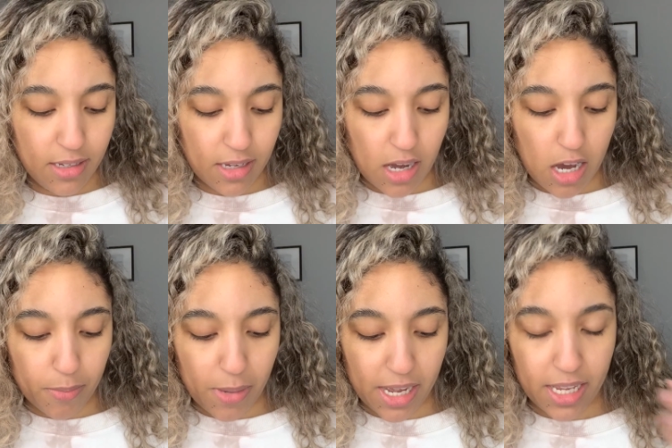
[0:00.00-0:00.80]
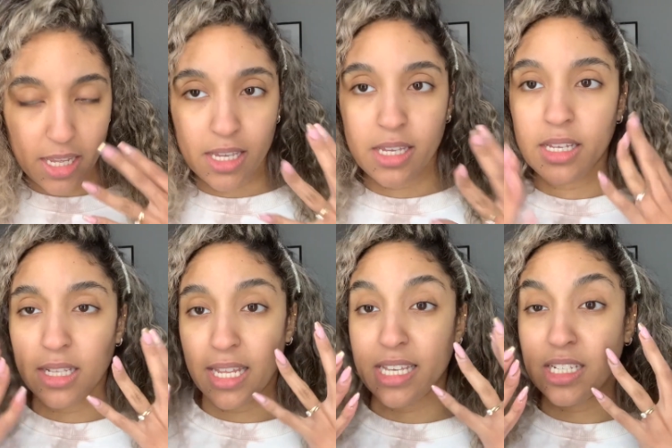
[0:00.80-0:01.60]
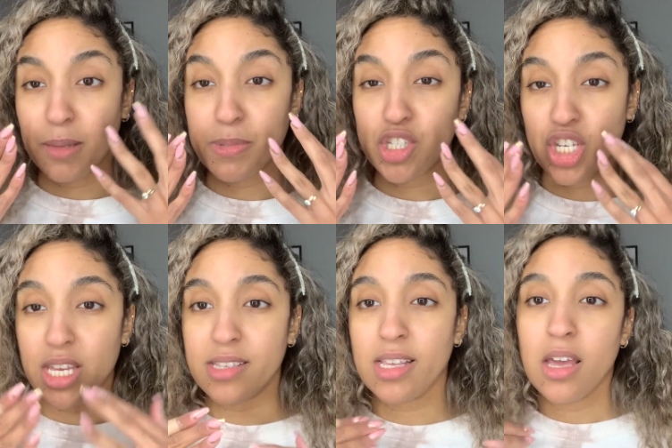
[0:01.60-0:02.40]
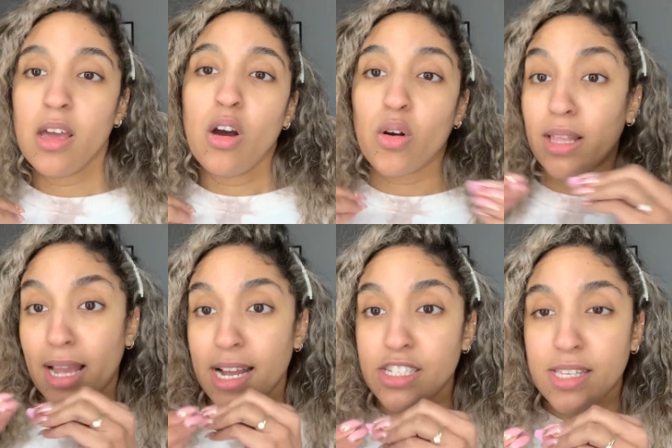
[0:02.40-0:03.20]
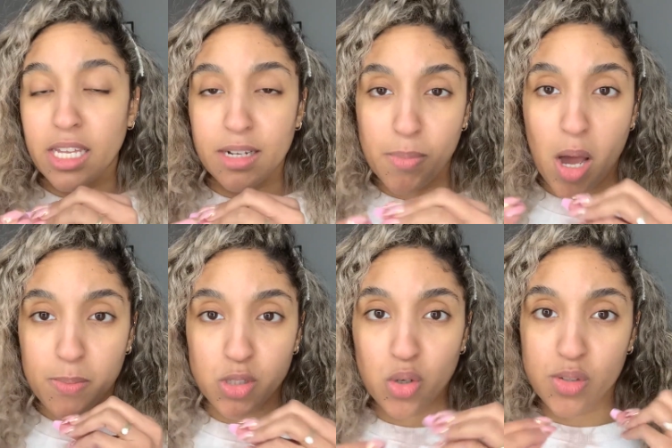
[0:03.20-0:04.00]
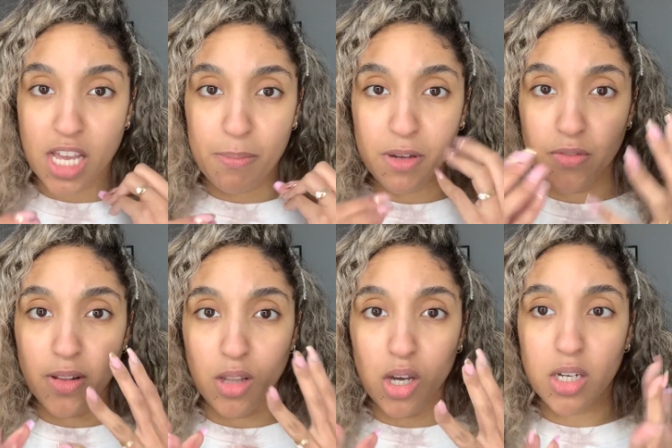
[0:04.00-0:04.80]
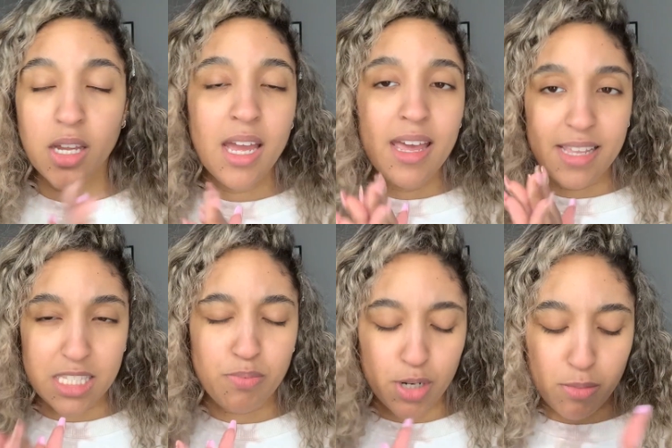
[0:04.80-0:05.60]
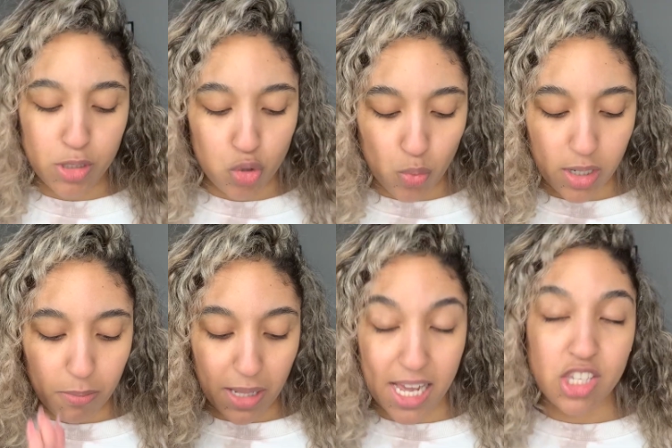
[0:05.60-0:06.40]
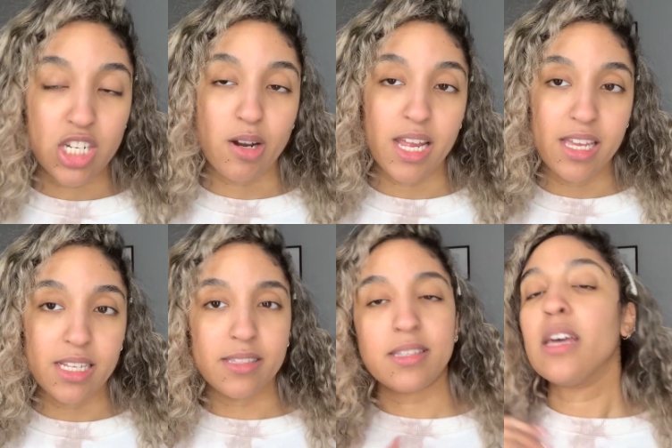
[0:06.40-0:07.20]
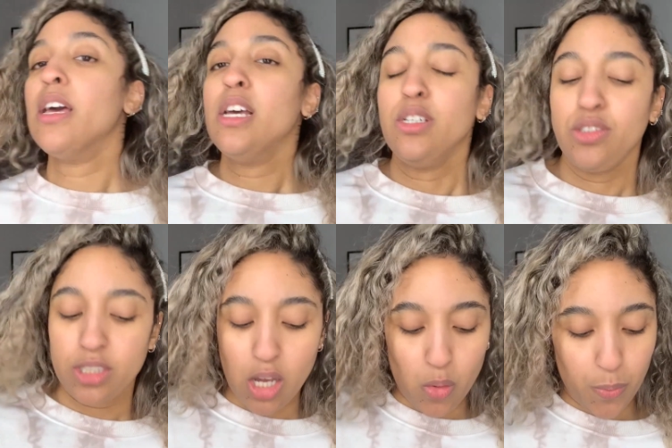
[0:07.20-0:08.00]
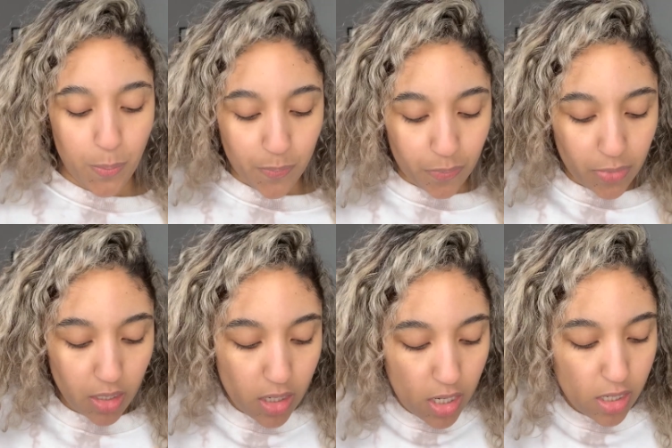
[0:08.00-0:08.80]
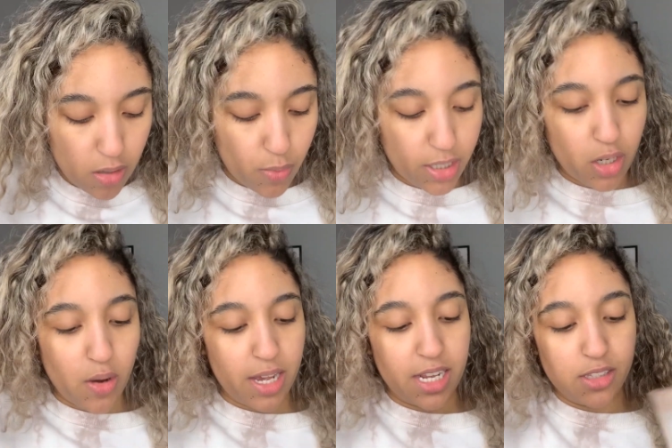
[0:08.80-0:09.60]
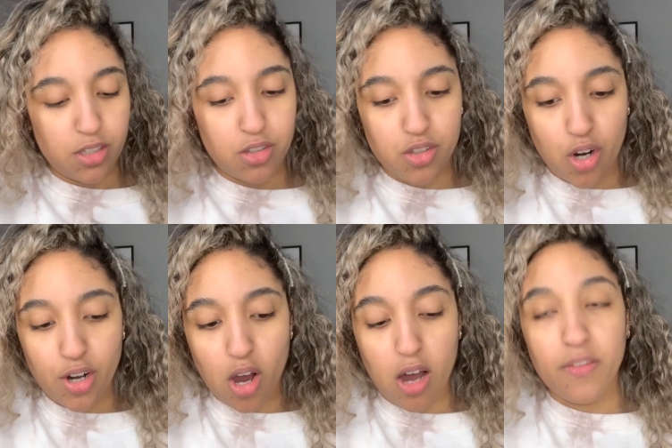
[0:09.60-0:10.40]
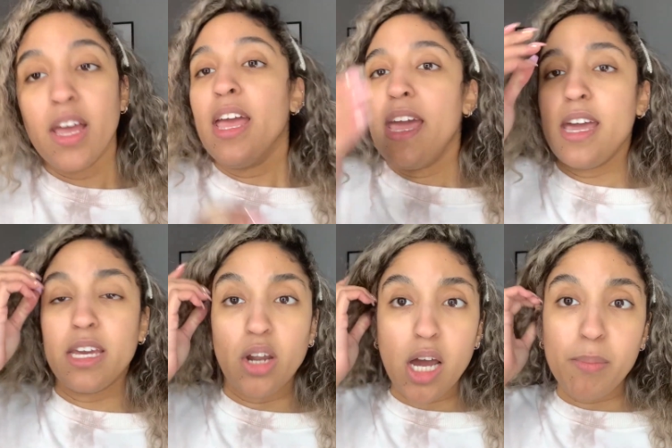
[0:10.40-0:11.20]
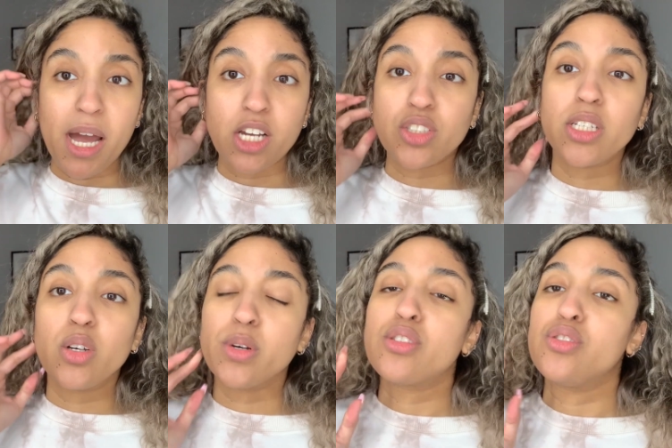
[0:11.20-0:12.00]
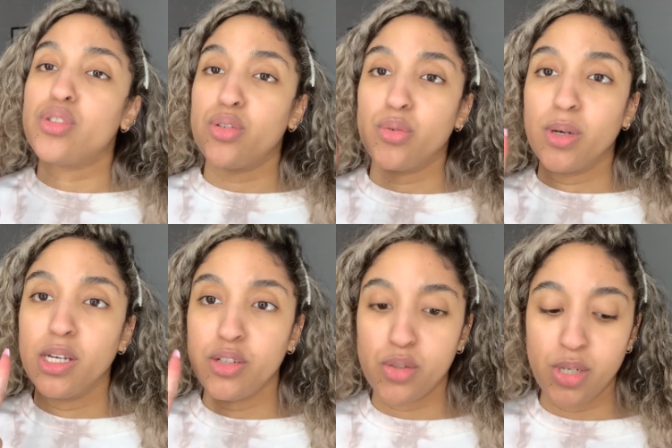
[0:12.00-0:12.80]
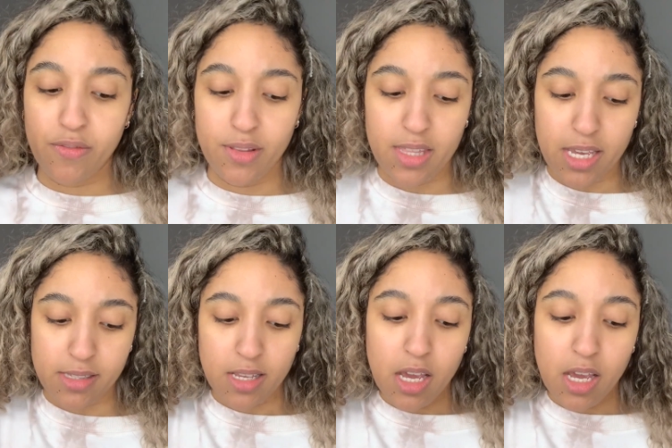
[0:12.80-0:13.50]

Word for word: on my like lip and cheeks or like I just ate a popsicle type of look. That's pretty much what black cherry is. So we're gonna go ahead and start off and I'm actually going to do two different things.